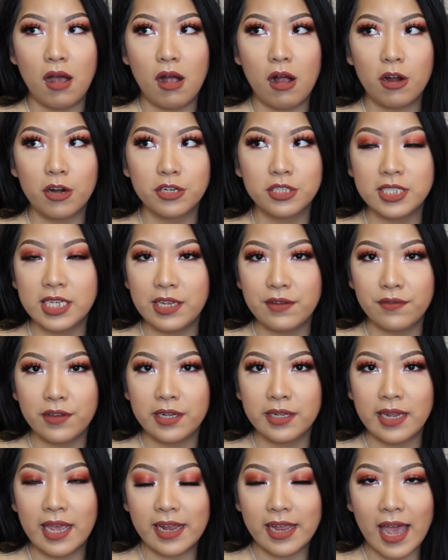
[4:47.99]
aren't
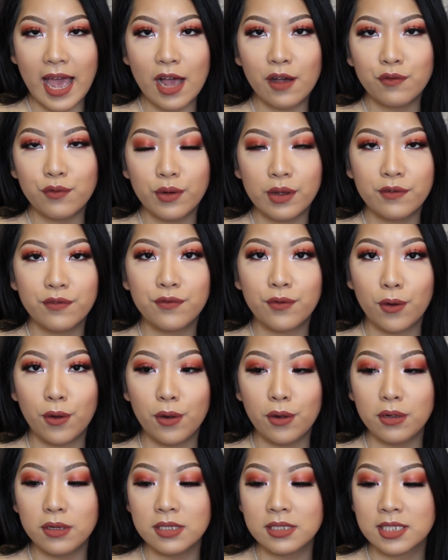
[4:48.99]
even like halfway
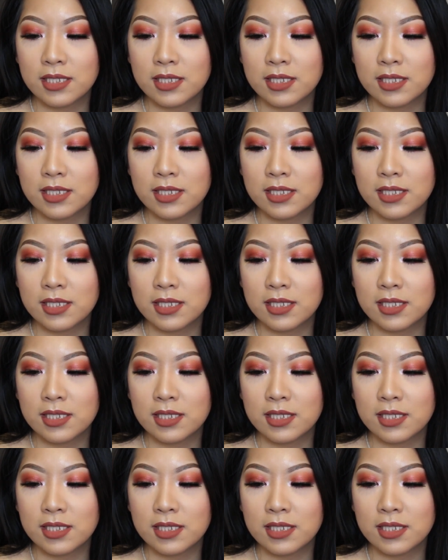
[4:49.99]
full,